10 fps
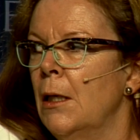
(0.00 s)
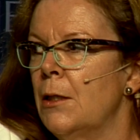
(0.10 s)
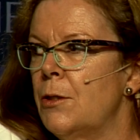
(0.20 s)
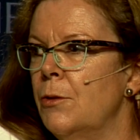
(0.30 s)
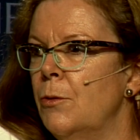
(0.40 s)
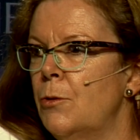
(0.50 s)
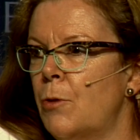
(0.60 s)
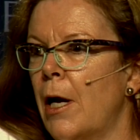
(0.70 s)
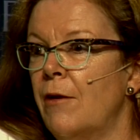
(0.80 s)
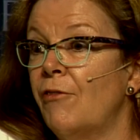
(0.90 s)
to
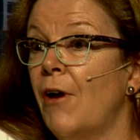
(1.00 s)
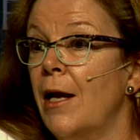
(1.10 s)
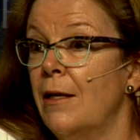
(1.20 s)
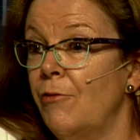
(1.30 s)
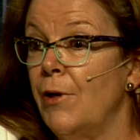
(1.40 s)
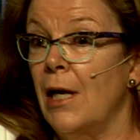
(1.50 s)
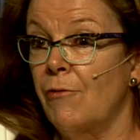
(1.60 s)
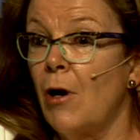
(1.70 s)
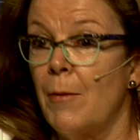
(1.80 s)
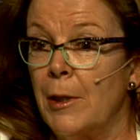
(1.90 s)
try to find if we have
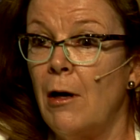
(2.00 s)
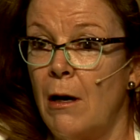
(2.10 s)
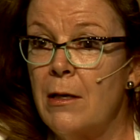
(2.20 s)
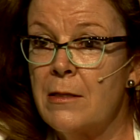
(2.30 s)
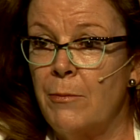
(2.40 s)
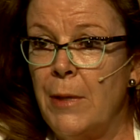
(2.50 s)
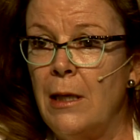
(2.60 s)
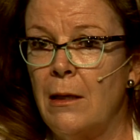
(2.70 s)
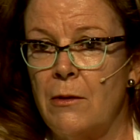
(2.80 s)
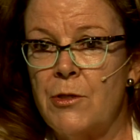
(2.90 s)
common cause in
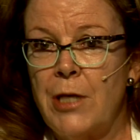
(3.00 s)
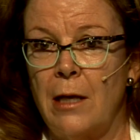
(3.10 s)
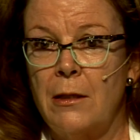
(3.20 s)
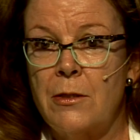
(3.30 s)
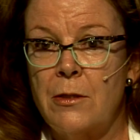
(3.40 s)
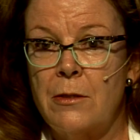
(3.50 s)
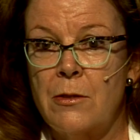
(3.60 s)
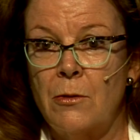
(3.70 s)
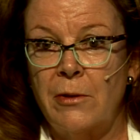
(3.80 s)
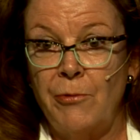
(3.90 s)
meeting those challenges,
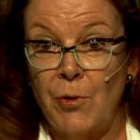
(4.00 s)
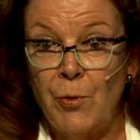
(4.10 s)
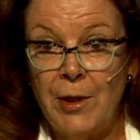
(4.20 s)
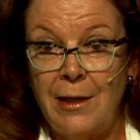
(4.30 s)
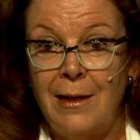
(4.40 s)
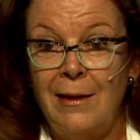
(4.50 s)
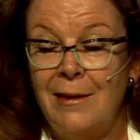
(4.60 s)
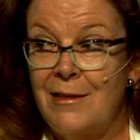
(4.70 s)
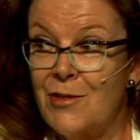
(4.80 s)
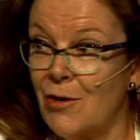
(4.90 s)
or if we're really
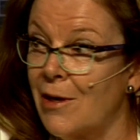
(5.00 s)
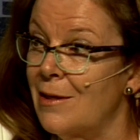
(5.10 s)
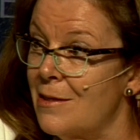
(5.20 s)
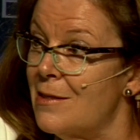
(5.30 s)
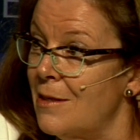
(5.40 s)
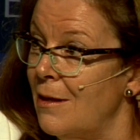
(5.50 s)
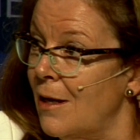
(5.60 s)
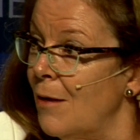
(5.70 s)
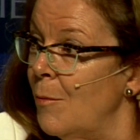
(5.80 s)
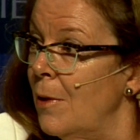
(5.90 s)
starting to see
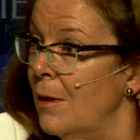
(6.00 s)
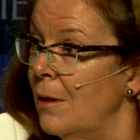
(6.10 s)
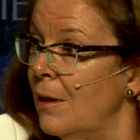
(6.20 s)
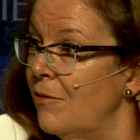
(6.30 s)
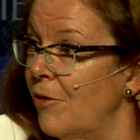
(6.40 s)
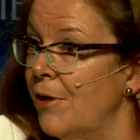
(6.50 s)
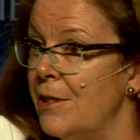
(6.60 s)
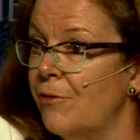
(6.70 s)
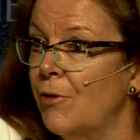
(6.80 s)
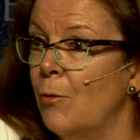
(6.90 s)
them in very
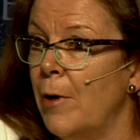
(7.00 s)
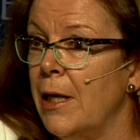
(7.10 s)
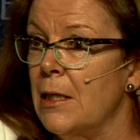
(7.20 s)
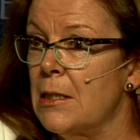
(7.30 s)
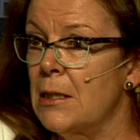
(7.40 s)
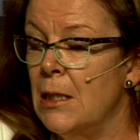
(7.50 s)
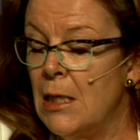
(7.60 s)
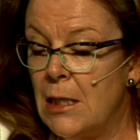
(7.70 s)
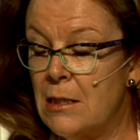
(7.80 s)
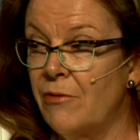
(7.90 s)
different ways.
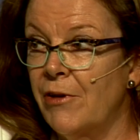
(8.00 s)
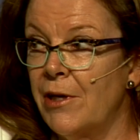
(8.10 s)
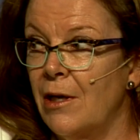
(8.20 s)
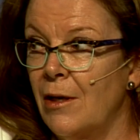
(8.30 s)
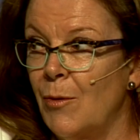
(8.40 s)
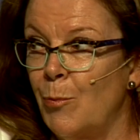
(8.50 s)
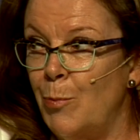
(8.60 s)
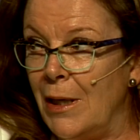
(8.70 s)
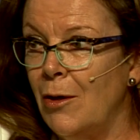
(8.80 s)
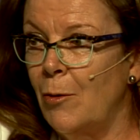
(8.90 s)
It's a very
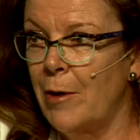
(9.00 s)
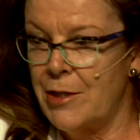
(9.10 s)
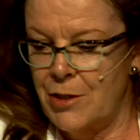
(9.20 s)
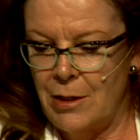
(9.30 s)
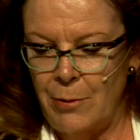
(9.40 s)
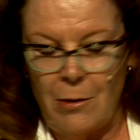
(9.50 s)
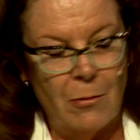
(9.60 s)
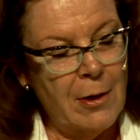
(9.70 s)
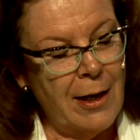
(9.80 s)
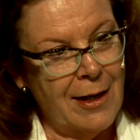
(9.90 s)
big question. We don't
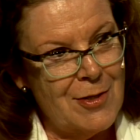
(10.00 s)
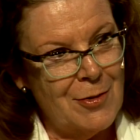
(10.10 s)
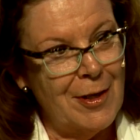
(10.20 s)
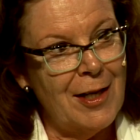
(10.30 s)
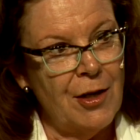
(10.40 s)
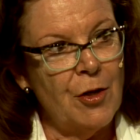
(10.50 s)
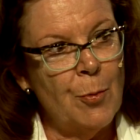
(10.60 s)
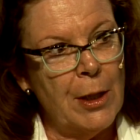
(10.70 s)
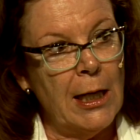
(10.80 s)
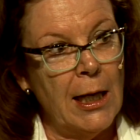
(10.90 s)
want to answer it here,
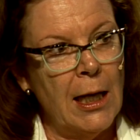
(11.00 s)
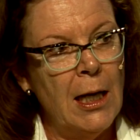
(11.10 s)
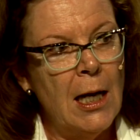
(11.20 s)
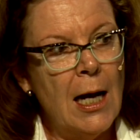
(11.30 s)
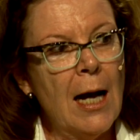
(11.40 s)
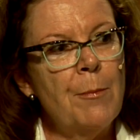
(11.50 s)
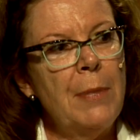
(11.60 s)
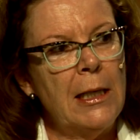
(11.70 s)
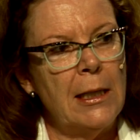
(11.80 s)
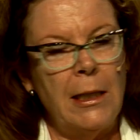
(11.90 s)
but I'm
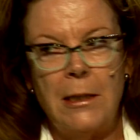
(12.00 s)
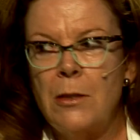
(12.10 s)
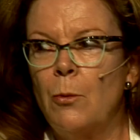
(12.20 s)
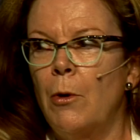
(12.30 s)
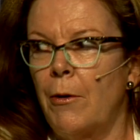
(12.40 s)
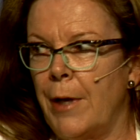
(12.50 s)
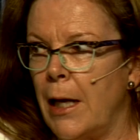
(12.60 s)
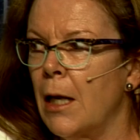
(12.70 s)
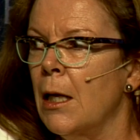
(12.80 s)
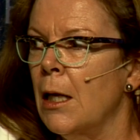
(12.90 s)
beginning to
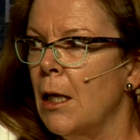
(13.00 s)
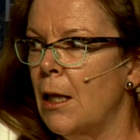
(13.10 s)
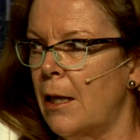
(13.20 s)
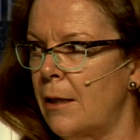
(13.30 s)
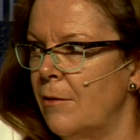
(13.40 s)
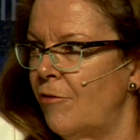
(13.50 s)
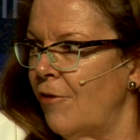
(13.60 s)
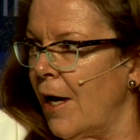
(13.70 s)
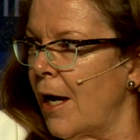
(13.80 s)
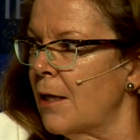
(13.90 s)
worry that, in
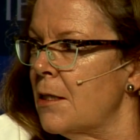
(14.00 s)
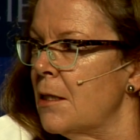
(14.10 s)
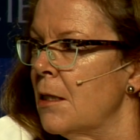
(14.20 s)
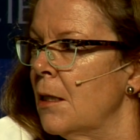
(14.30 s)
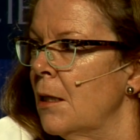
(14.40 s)
fact,